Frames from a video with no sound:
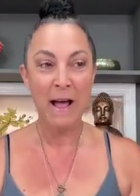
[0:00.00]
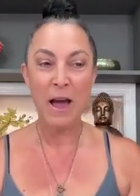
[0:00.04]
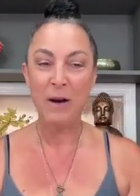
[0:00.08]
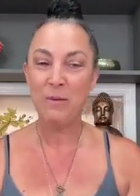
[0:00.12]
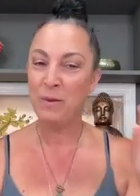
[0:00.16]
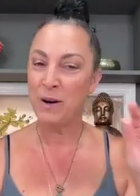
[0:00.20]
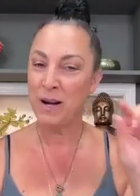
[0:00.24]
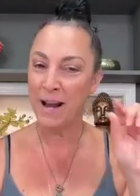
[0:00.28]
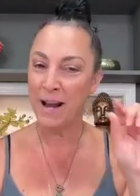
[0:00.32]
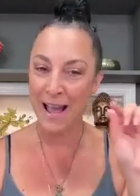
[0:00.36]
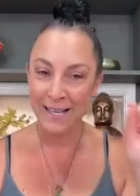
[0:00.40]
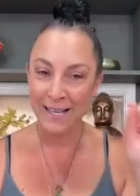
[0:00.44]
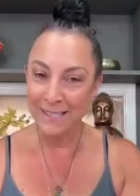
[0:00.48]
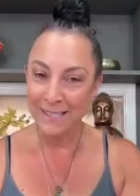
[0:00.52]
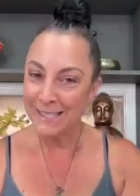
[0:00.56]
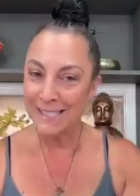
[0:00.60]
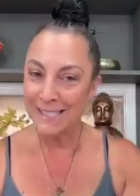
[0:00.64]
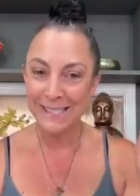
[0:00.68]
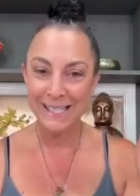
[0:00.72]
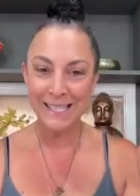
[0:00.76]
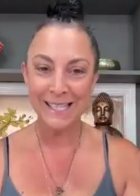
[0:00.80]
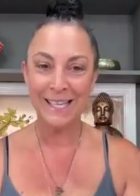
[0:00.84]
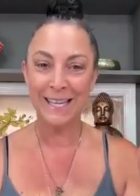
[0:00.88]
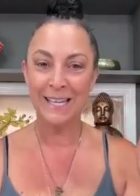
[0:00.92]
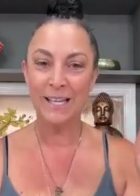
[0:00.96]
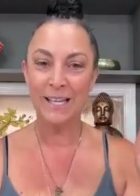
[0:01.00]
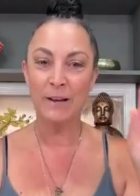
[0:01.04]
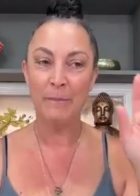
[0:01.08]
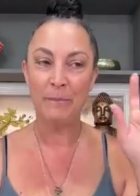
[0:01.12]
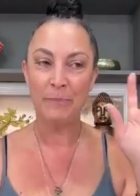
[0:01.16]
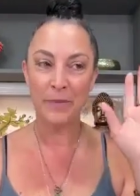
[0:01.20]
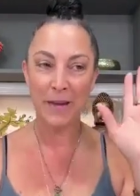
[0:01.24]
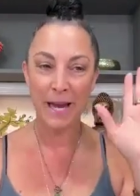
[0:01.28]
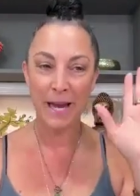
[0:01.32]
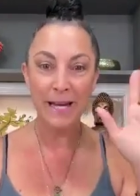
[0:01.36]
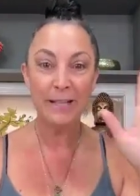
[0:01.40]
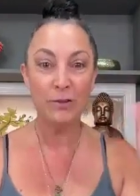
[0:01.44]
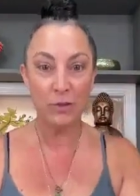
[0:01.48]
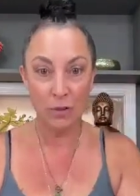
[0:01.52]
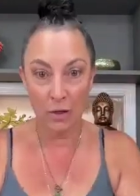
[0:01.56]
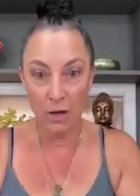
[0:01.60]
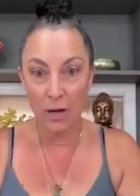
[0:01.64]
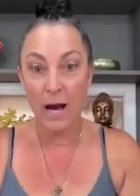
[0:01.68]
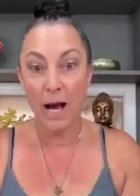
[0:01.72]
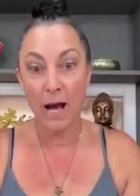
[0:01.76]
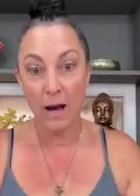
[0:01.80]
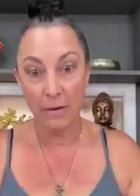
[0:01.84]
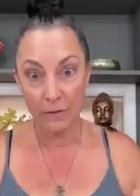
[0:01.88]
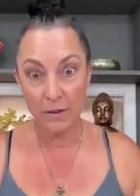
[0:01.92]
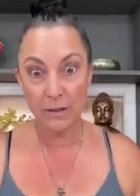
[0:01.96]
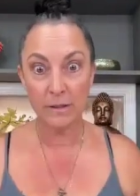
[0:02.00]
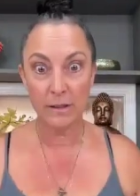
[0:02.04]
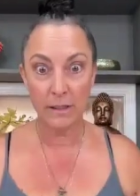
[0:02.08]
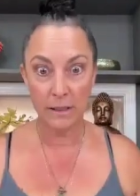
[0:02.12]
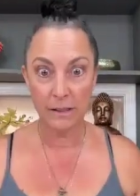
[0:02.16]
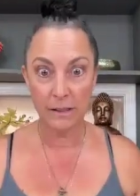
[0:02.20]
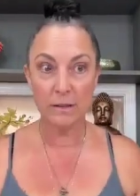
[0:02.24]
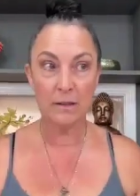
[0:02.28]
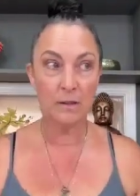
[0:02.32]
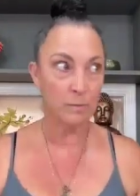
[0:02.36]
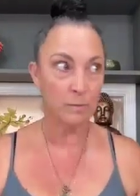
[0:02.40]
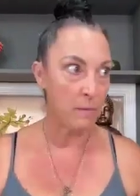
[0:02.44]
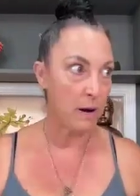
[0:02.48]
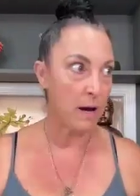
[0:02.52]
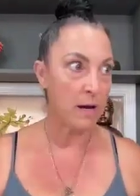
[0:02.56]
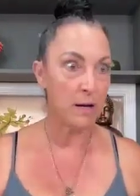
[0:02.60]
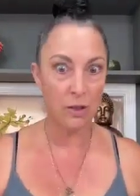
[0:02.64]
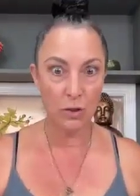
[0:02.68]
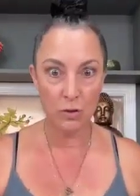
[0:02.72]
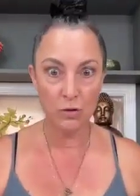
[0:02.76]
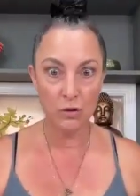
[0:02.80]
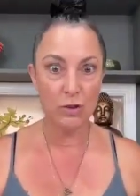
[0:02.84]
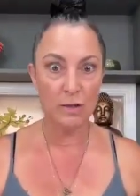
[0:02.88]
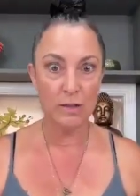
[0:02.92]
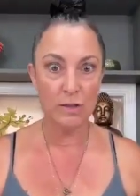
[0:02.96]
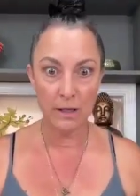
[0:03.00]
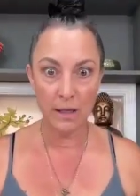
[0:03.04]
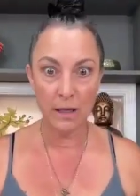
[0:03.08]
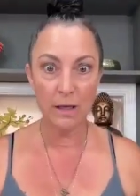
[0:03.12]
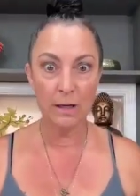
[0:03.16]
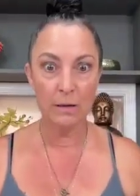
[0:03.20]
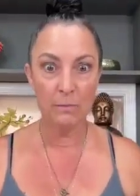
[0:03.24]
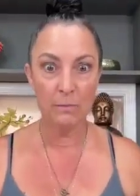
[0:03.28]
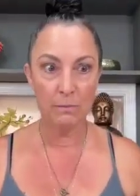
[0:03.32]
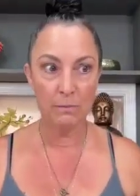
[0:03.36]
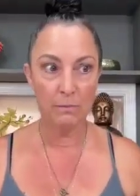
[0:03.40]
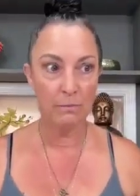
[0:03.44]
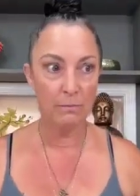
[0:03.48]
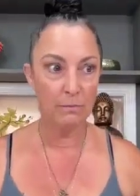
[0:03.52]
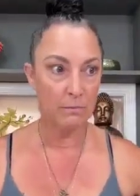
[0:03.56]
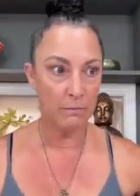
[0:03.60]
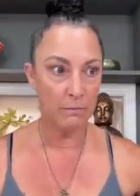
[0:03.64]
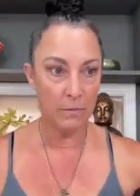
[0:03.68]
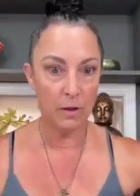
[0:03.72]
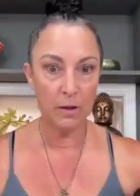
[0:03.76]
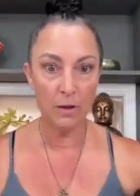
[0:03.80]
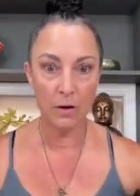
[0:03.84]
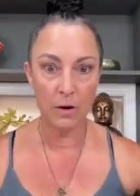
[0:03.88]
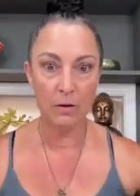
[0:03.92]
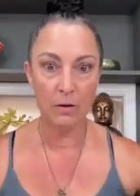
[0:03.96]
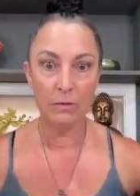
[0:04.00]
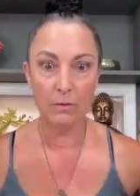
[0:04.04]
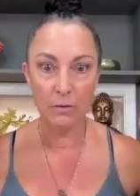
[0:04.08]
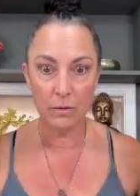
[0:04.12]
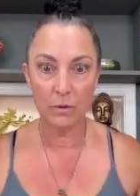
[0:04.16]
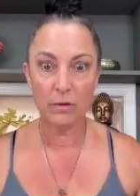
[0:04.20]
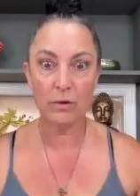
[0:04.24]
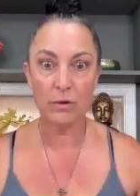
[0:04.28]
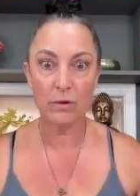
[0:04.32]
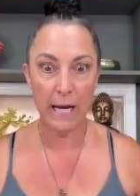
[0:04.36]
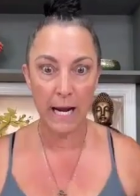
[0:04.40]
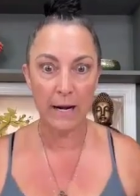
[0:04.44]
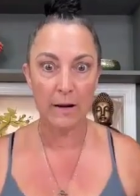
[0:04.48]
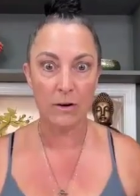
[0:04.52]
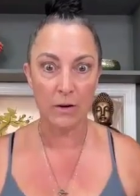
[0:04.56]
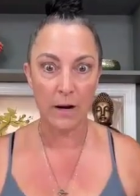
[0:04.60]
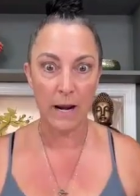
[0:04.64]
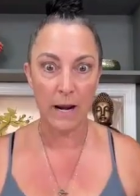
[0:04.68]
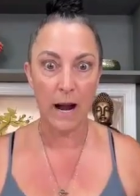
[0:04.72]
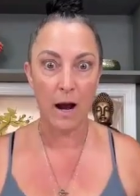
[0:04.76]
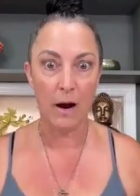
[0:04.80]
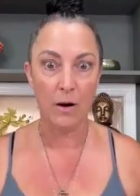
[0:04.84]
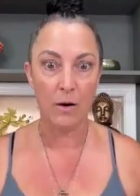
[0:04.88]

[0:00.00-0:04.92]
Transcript: And when I see, I obviously can spot a UGC, creator